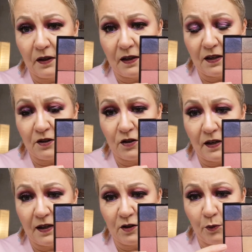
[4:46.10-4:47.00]
It
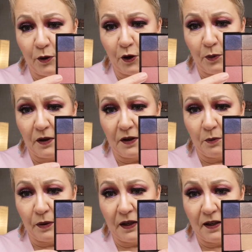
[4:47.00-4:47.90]
actually has a purple and
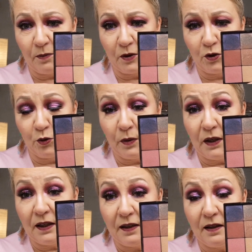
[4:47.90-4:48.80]
a pink, but to
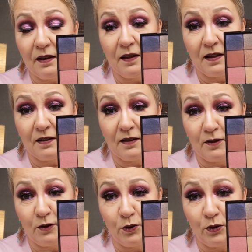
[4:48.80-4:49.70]
me this
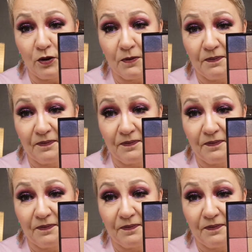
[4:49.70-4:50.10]
is nude.